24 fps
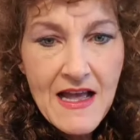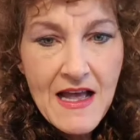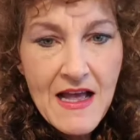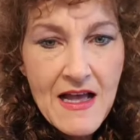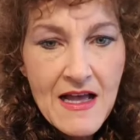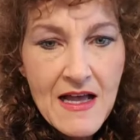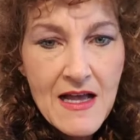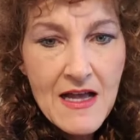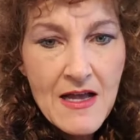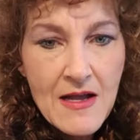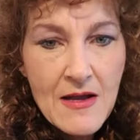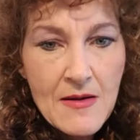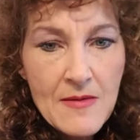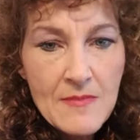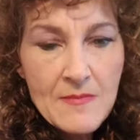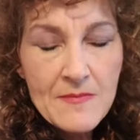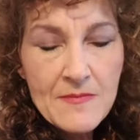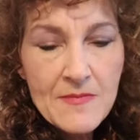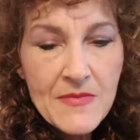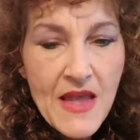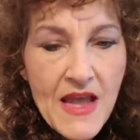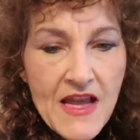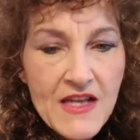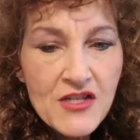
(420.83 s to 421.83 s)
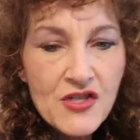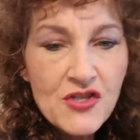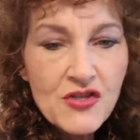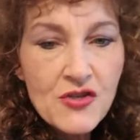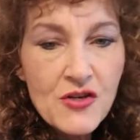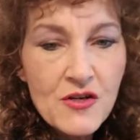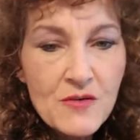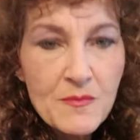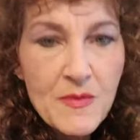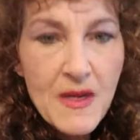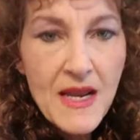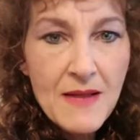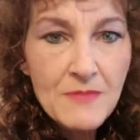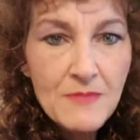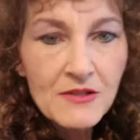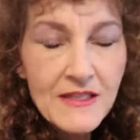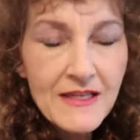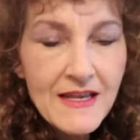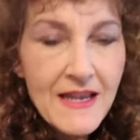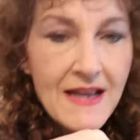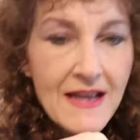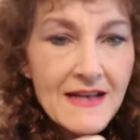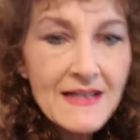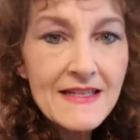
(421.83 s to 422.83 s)
I should be able to
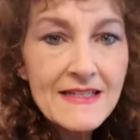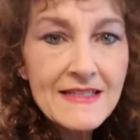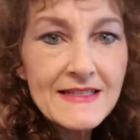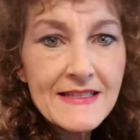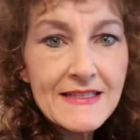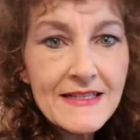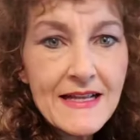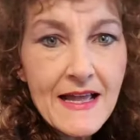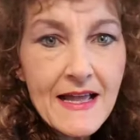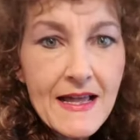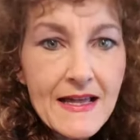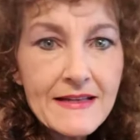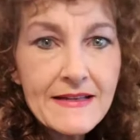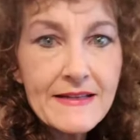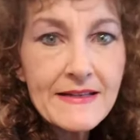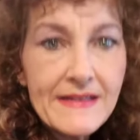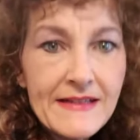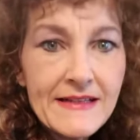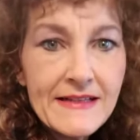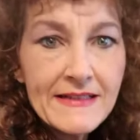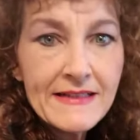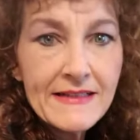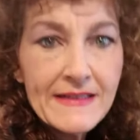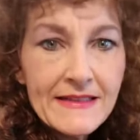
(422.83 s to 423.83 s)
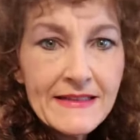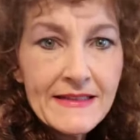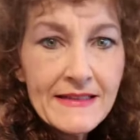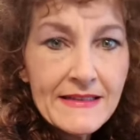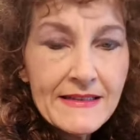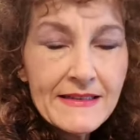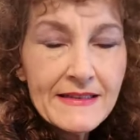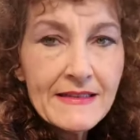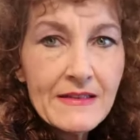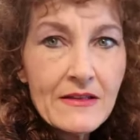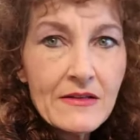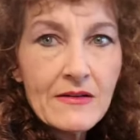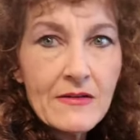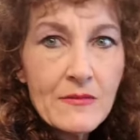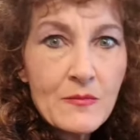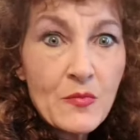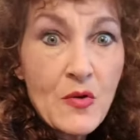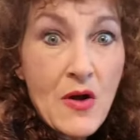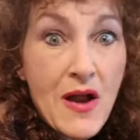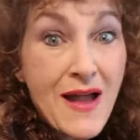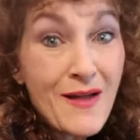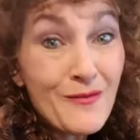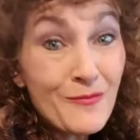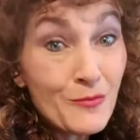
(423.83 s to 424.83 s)
get it done
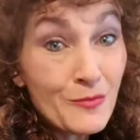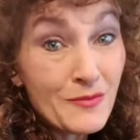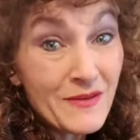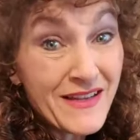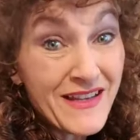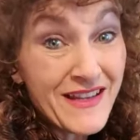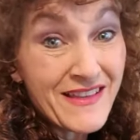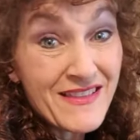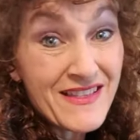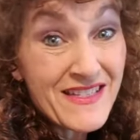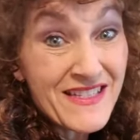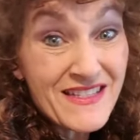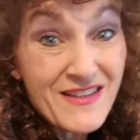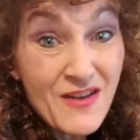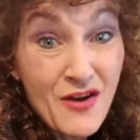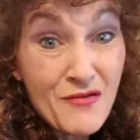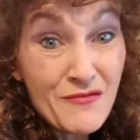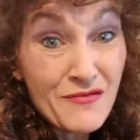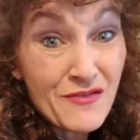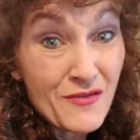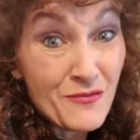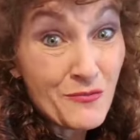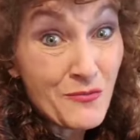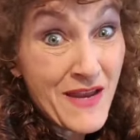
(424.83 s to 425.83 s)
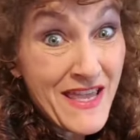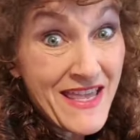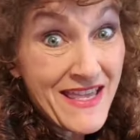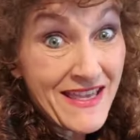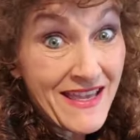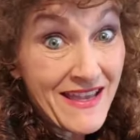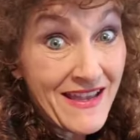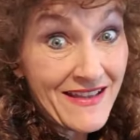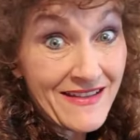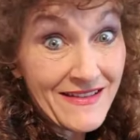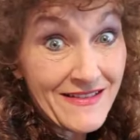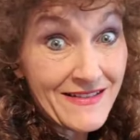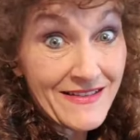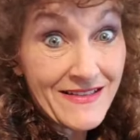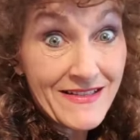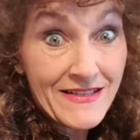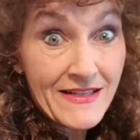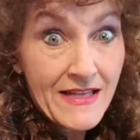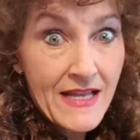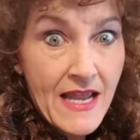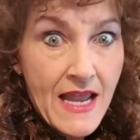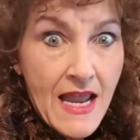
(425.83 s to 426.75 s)
probably over the weekend.